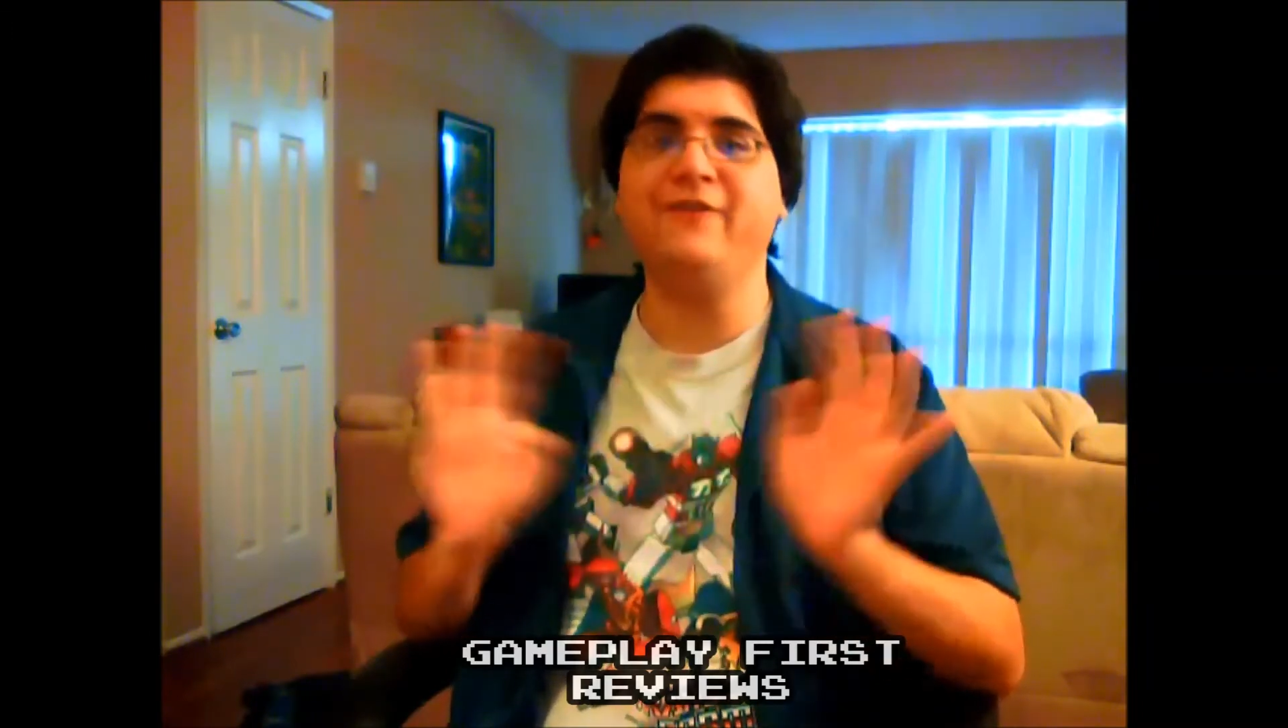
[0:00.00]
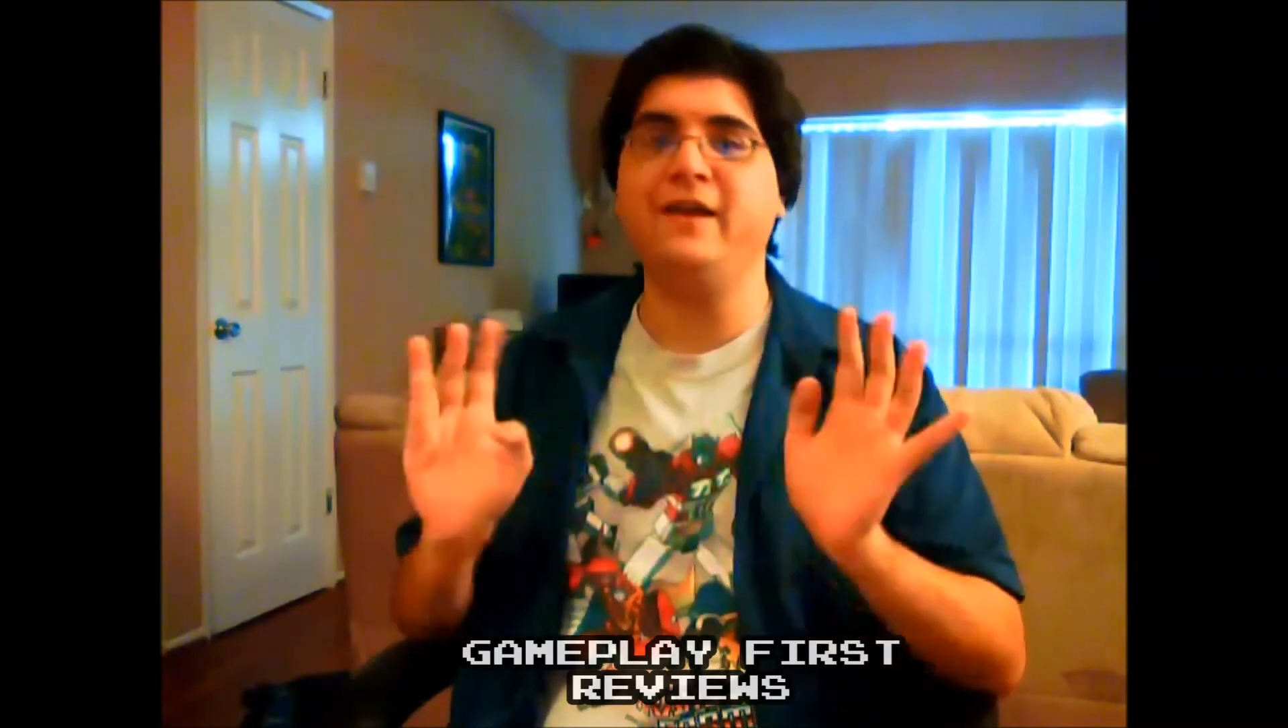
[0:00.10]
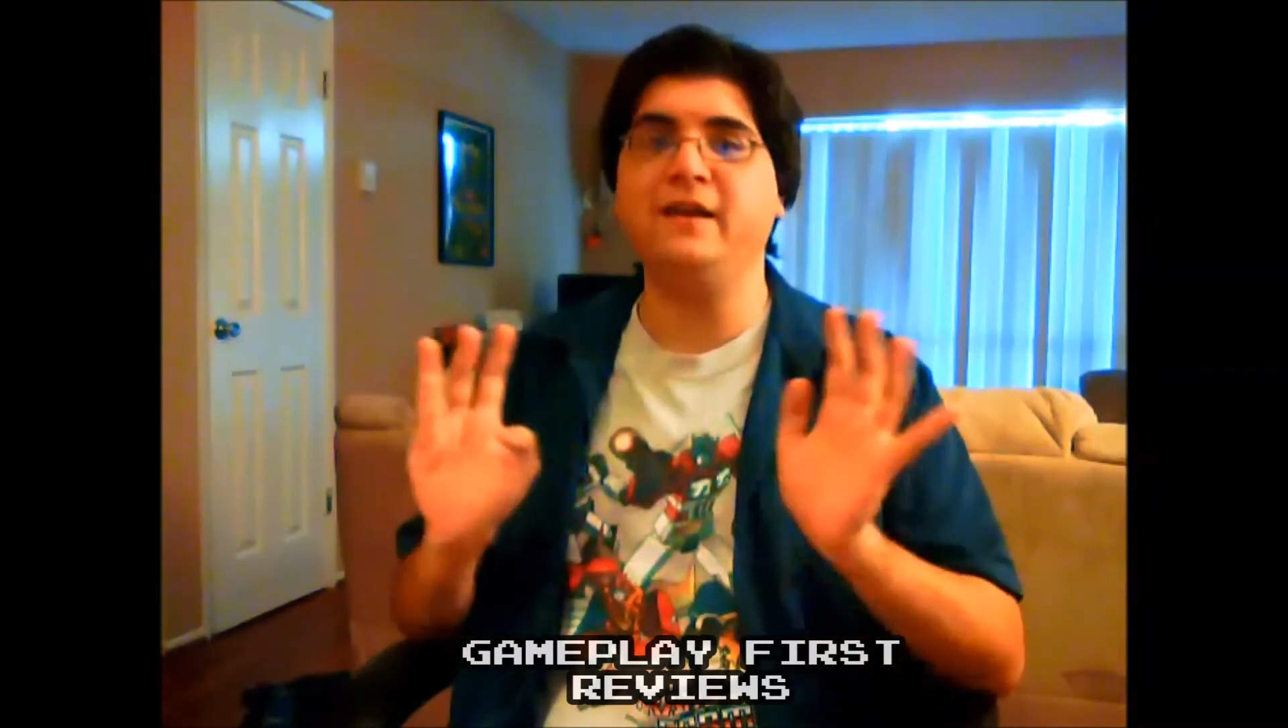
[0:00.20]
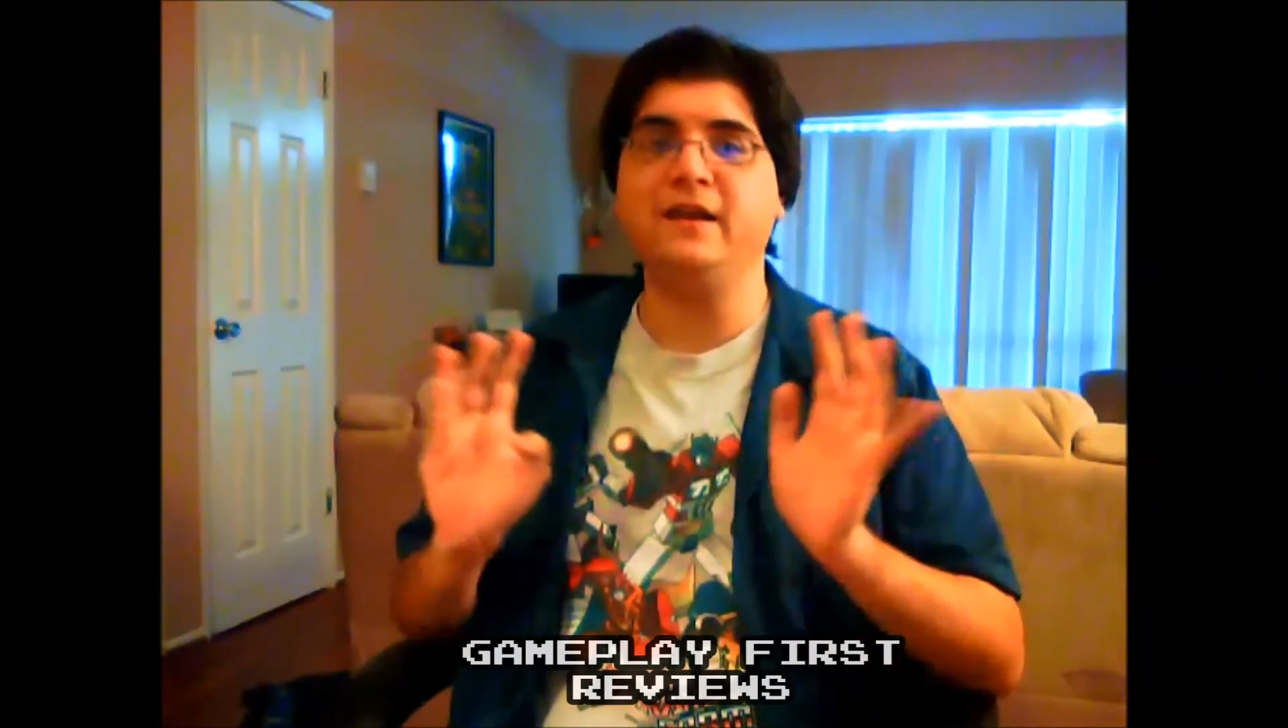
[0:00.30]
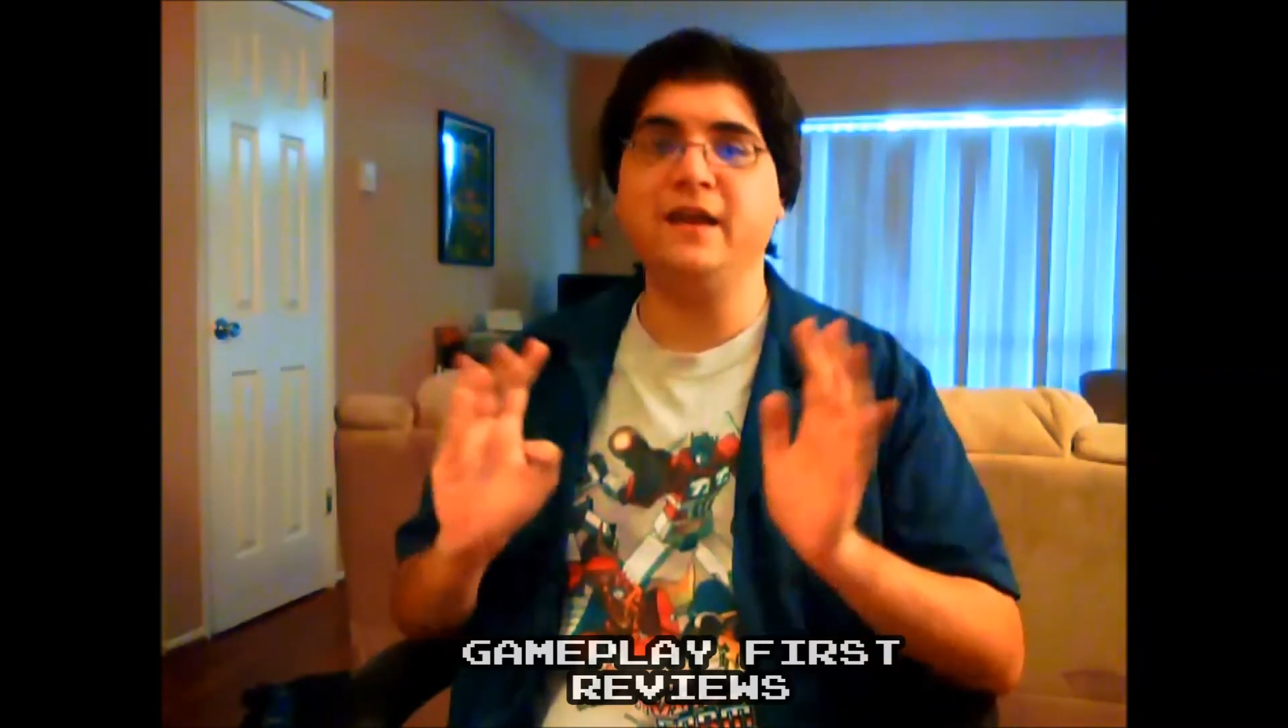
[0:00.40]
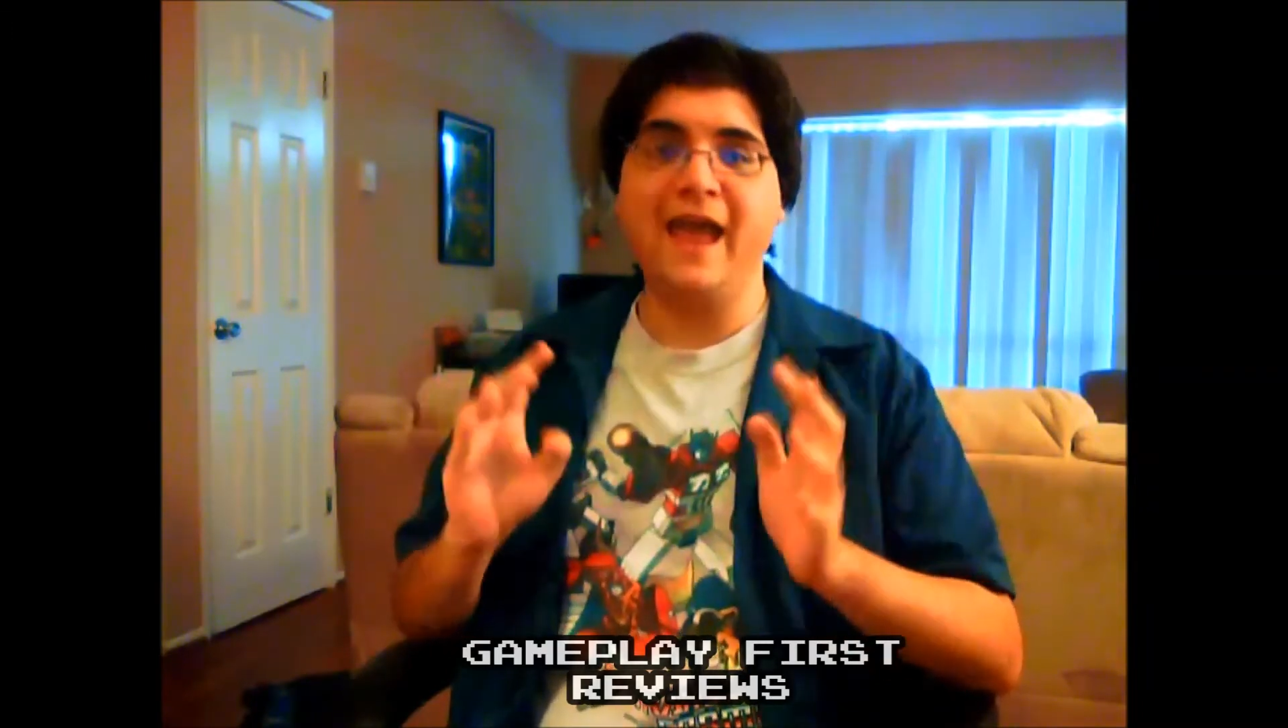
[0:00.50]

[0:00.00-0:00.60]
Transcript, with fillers: it.